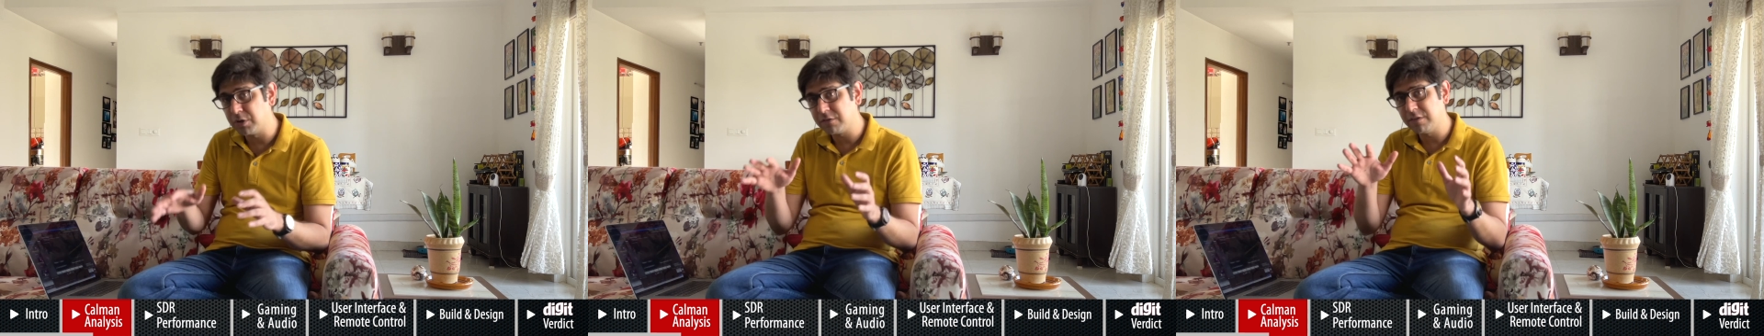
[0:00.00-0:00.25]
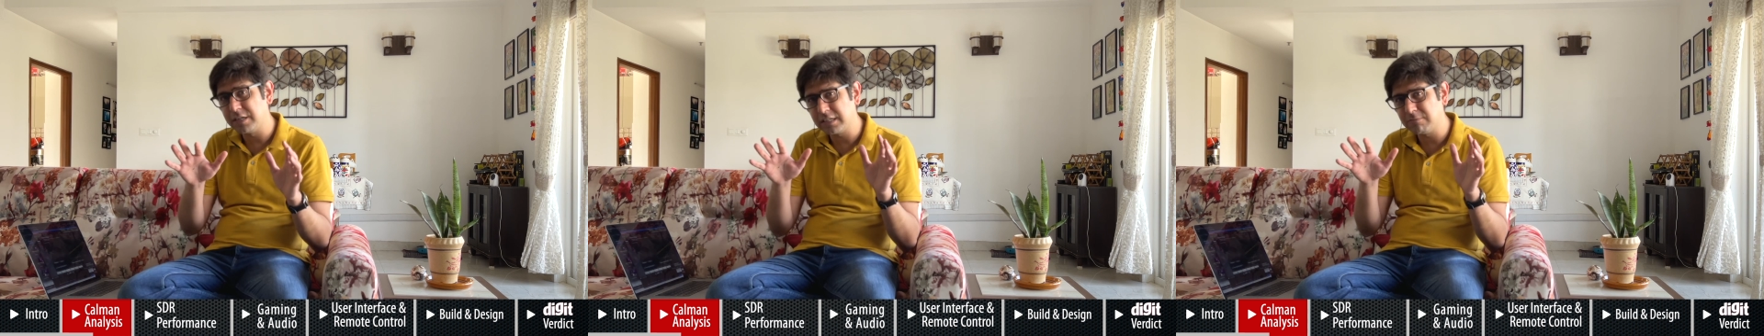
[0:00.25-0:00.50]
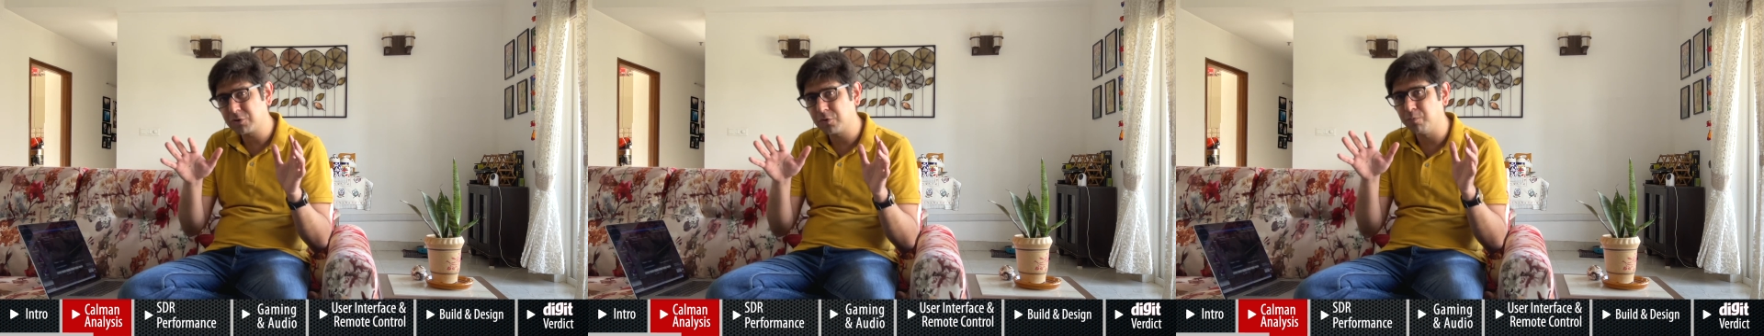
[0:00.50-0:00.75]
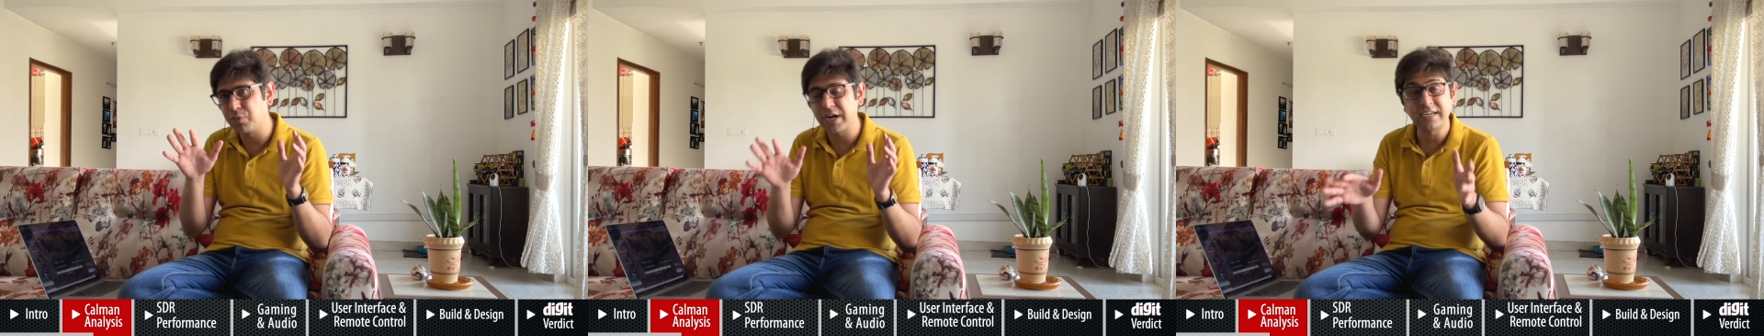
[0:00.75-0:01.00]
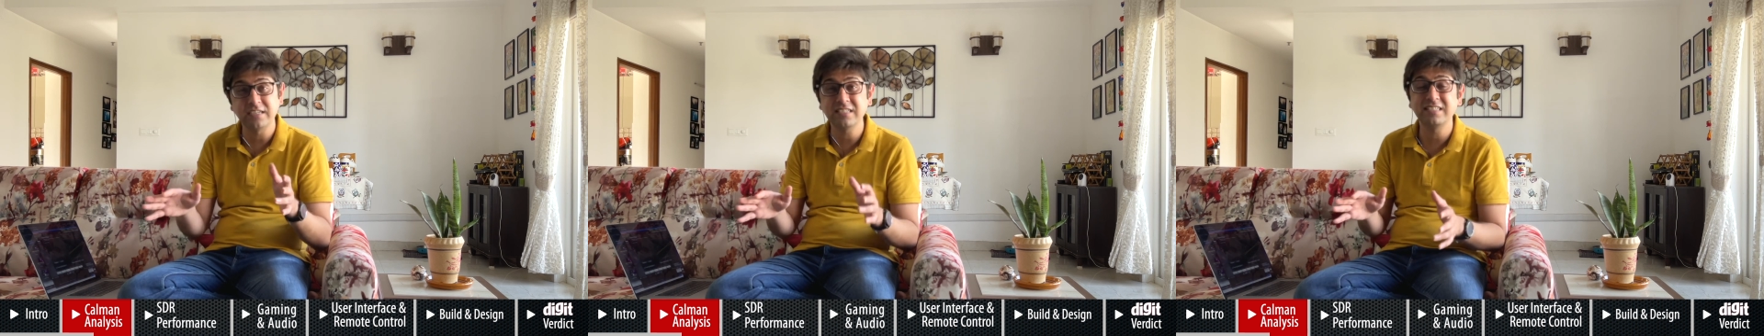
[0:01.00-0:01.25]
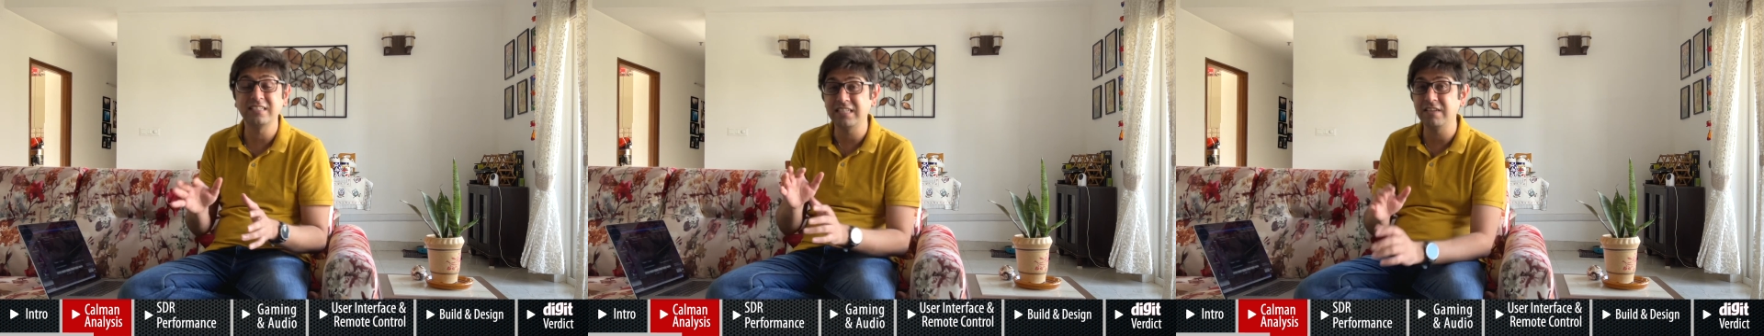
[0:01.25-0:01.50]
but when it comes to
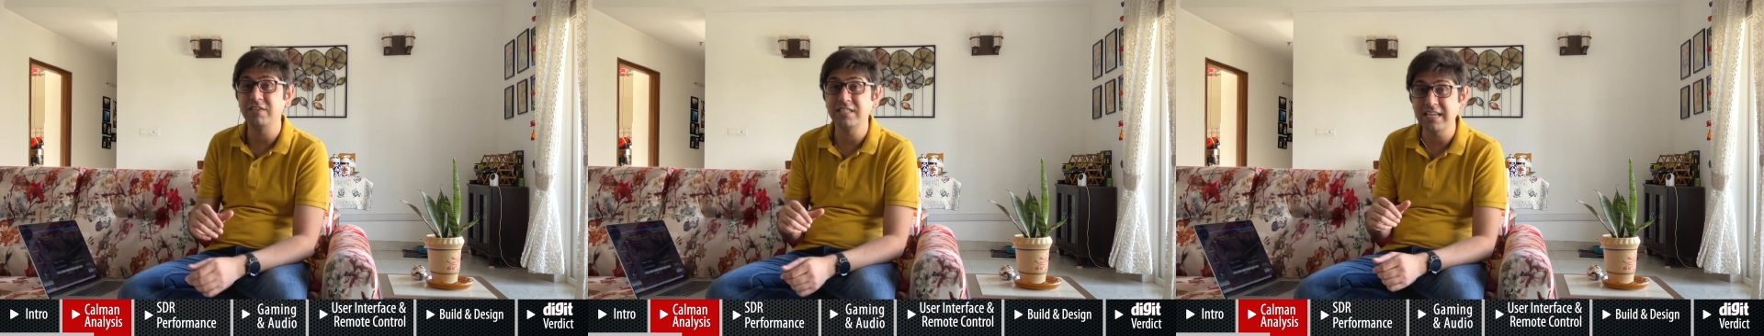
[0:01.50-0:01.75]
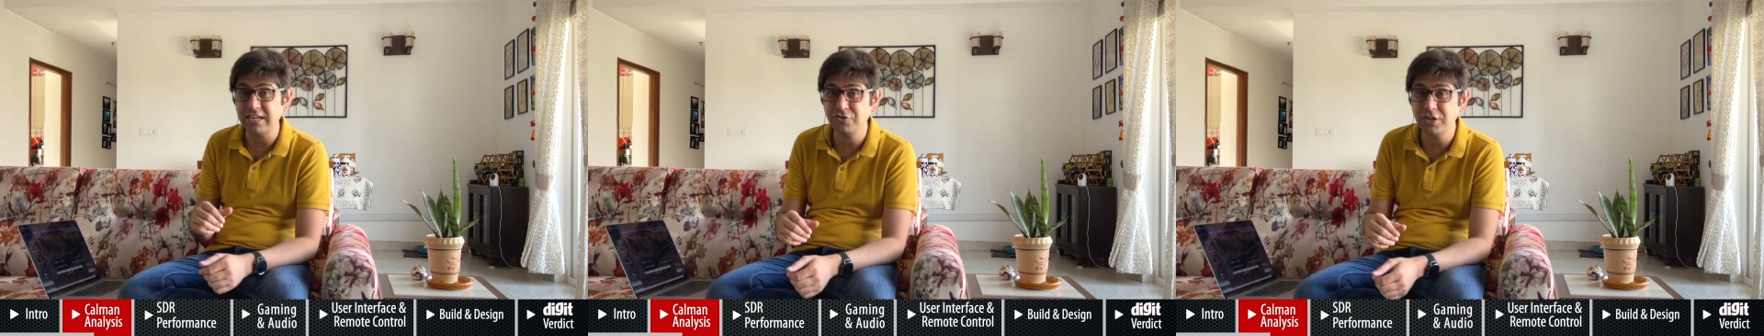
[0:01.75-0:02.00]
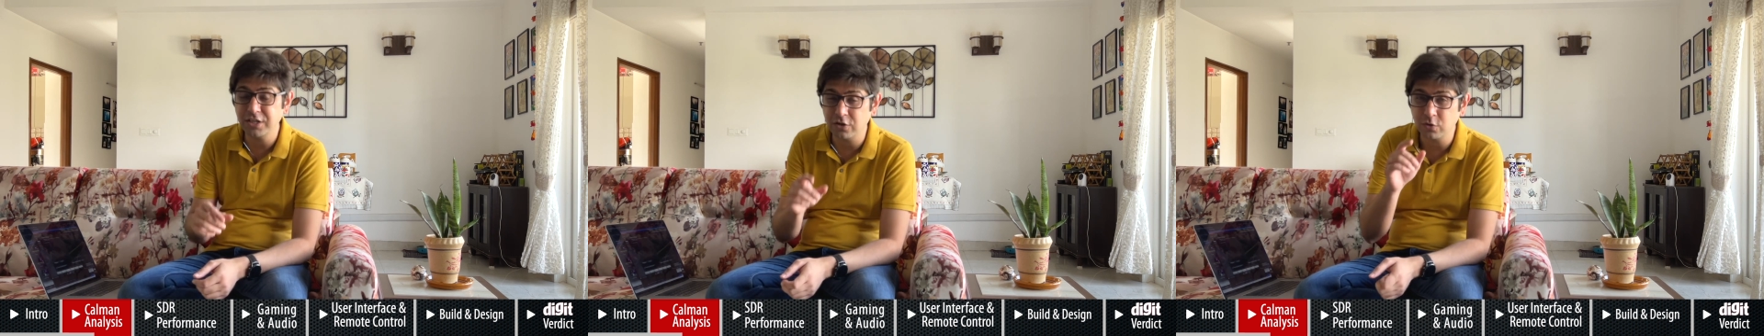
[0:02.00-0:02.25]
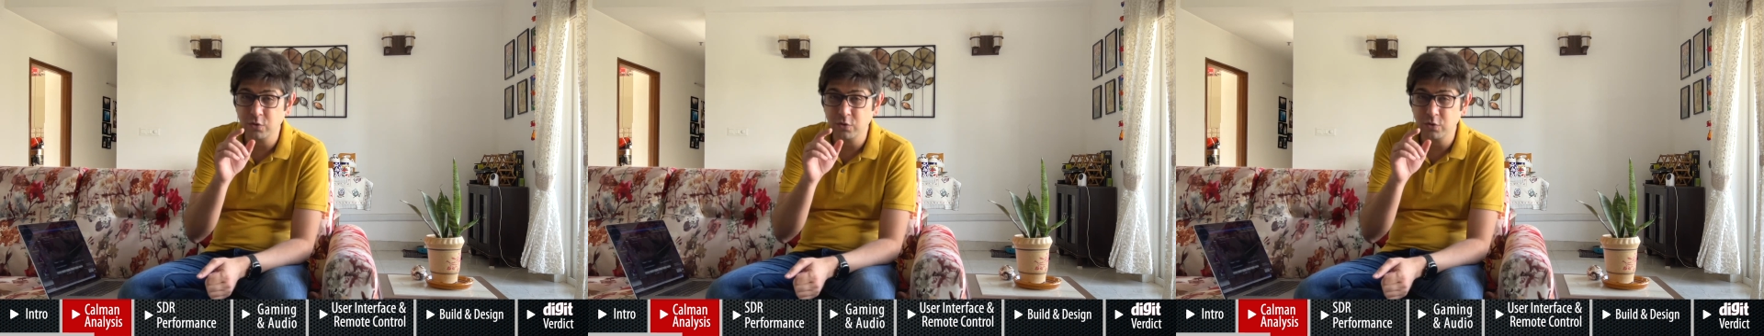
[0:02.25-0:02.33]
brightness, this TV is actually good,